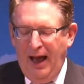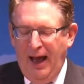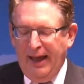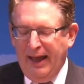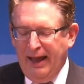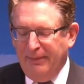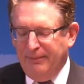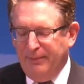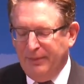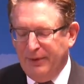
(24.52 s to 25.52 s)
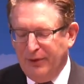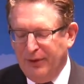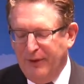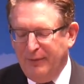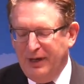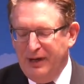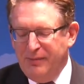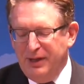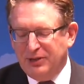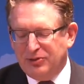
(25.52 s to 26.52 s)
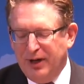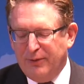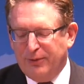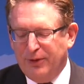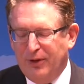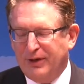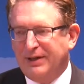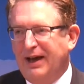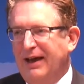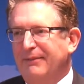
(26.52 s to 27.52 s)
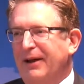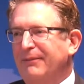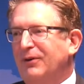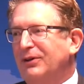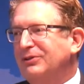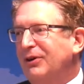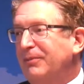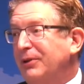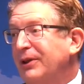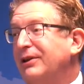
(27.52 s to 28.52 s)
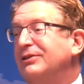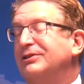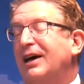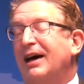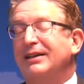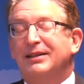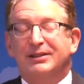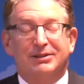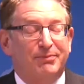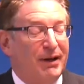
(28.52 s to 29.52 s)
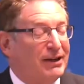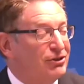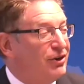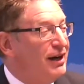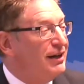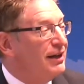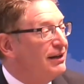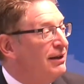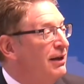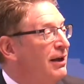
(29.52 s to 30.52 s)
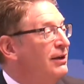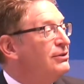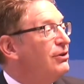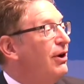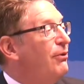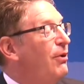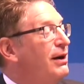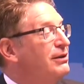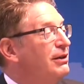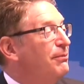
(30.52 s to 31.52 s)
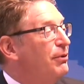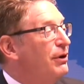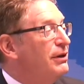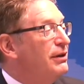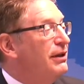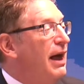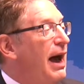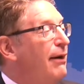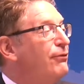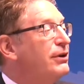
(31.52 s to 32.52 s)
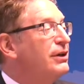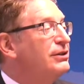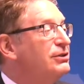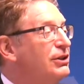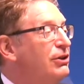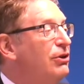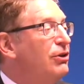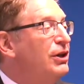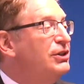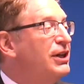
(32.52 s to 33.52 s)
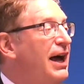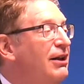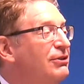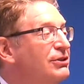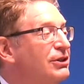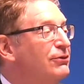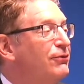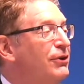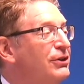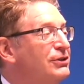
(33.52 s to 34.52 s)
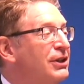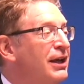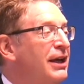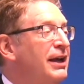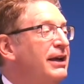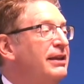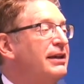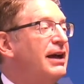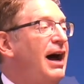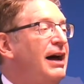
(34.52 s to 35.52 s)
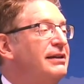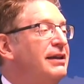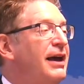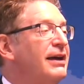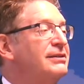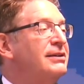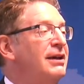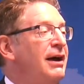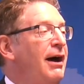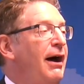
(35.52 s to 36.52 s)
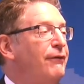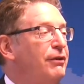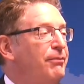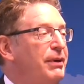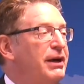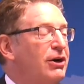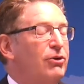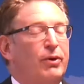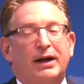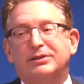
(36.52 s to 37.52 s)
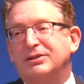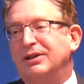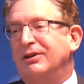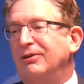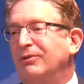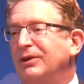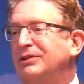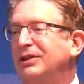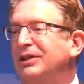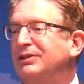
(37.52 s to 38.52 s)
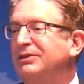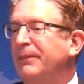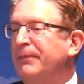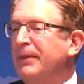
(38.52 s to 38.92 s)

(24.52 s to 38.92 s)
I am, although I've been an administrator for a long time, I'm also a political scientist by training. So I wanted to put Africa's security challenges first in the context of the bigger question, which is